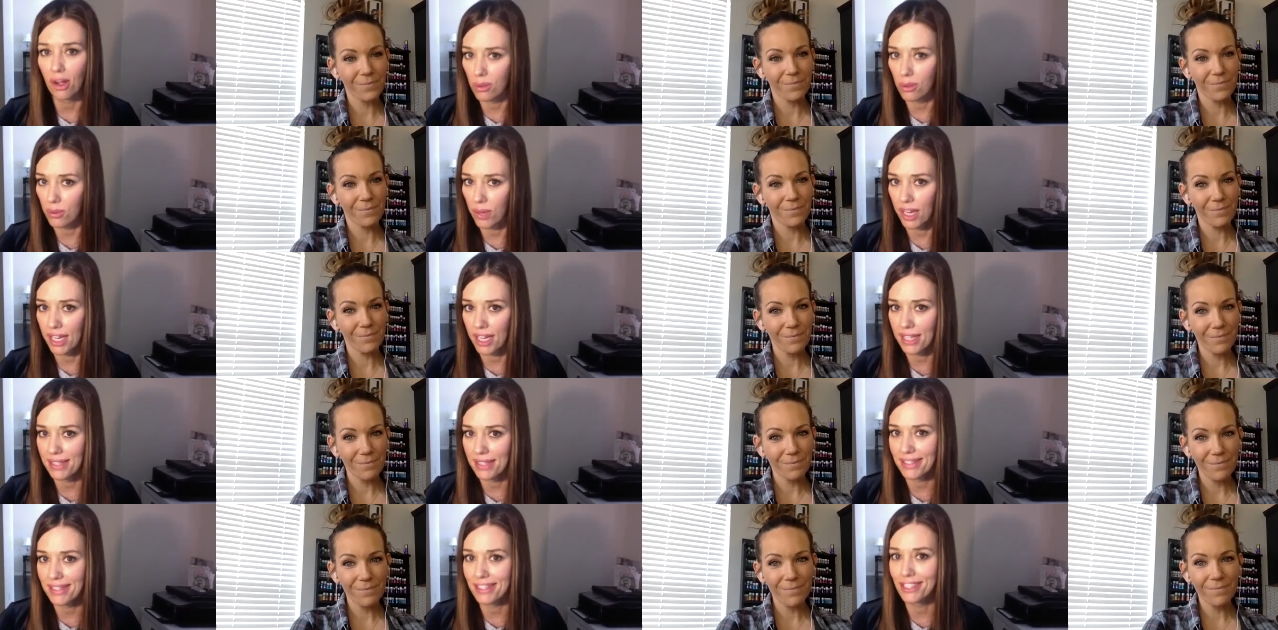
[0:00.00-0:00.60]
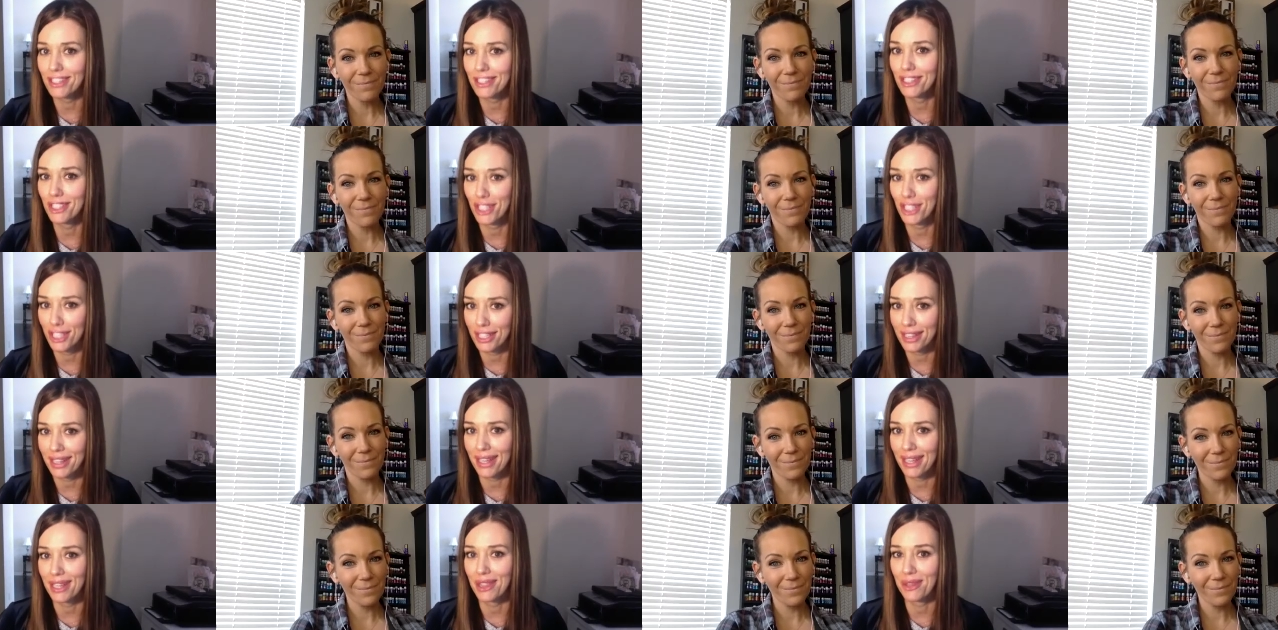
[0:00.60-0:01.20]
Speaker 1: always
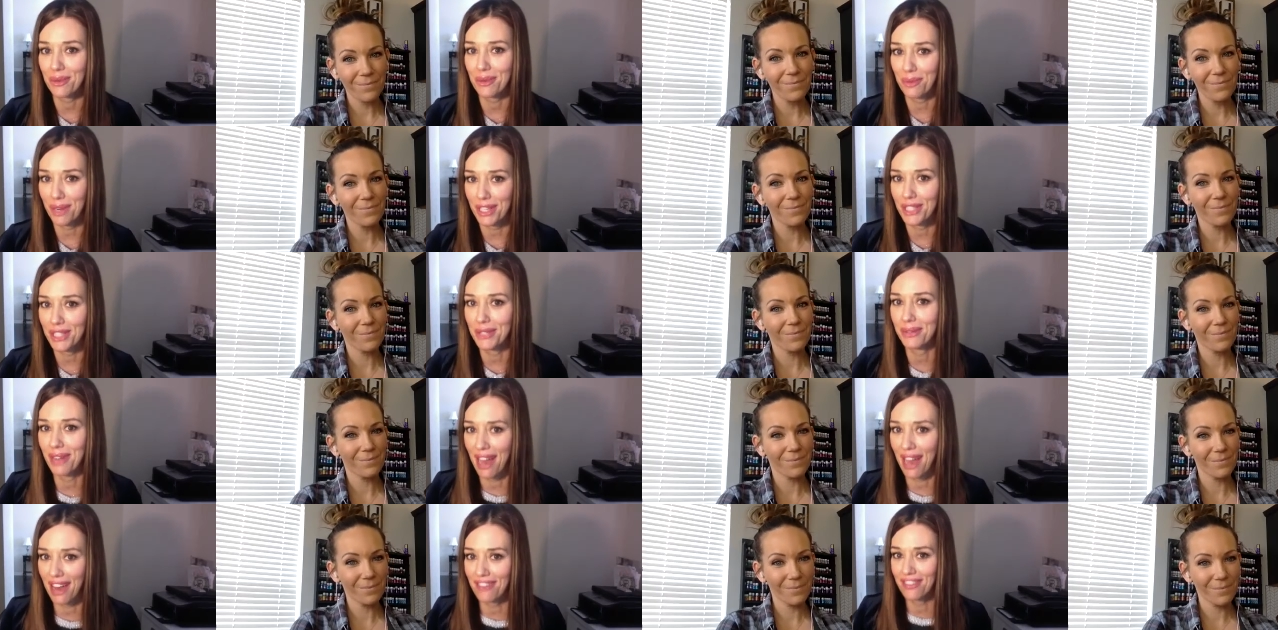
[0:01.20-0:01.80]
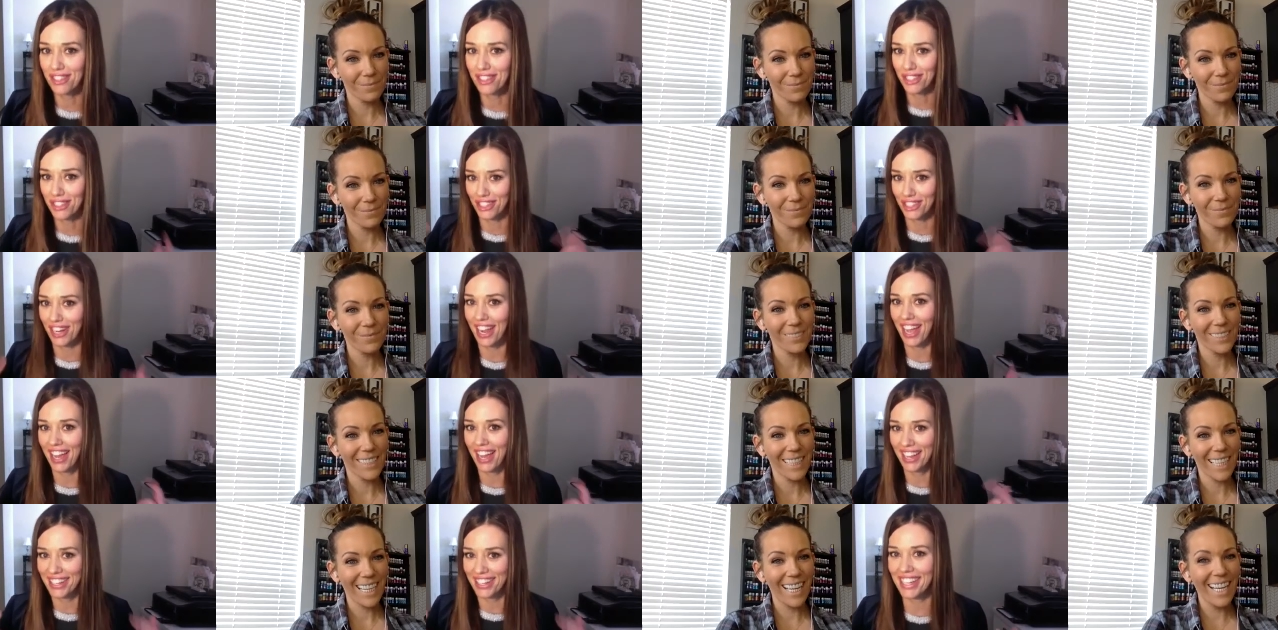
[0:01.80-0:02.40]
look like the one you have in
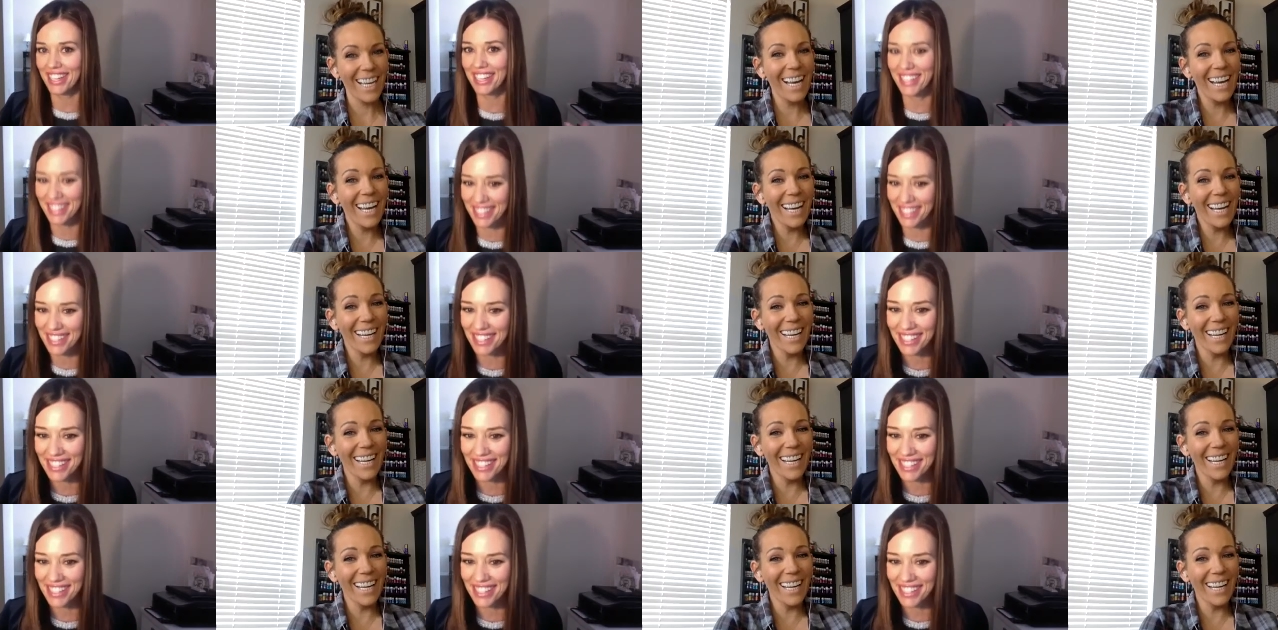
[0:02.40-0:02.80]
your head.